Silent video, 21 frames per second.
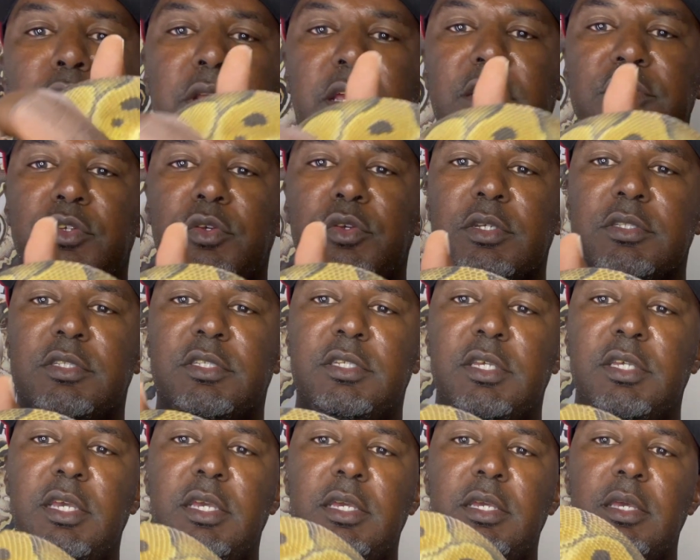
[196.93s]
as you can
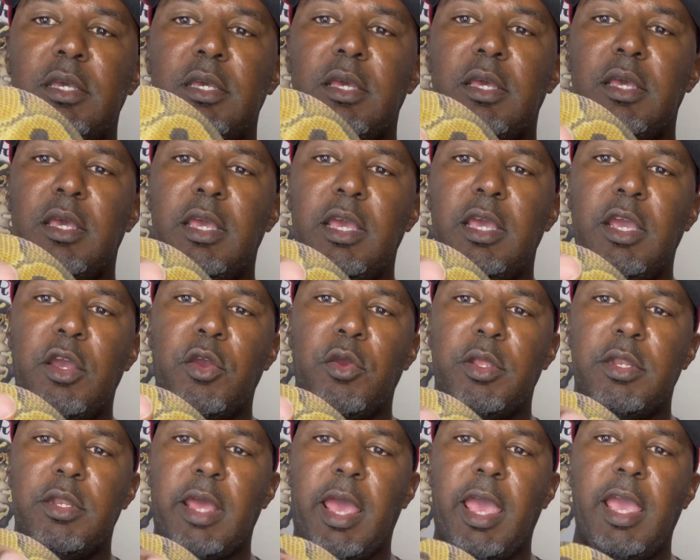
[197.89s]
see here,
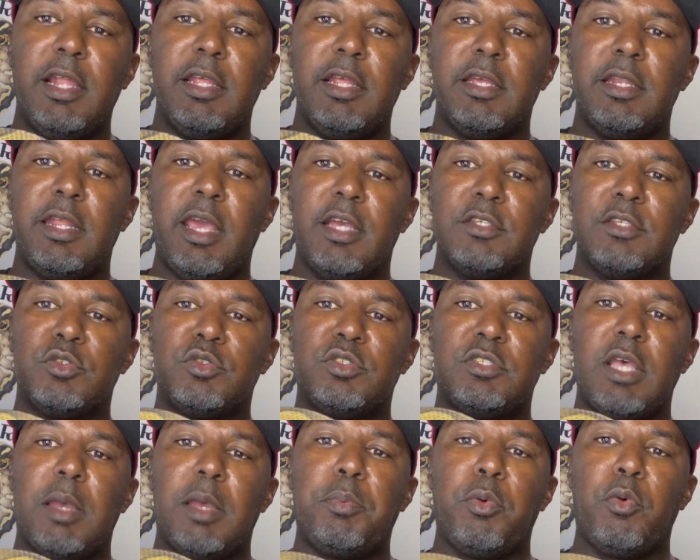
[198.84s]
in the alien heads are
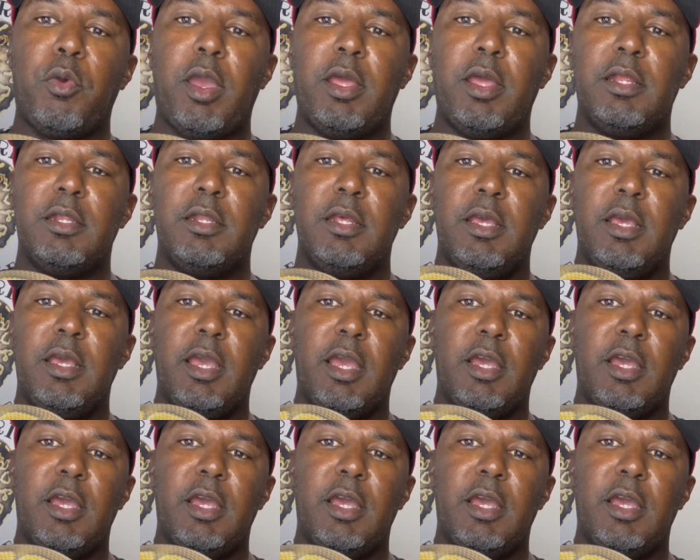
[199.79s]
separated,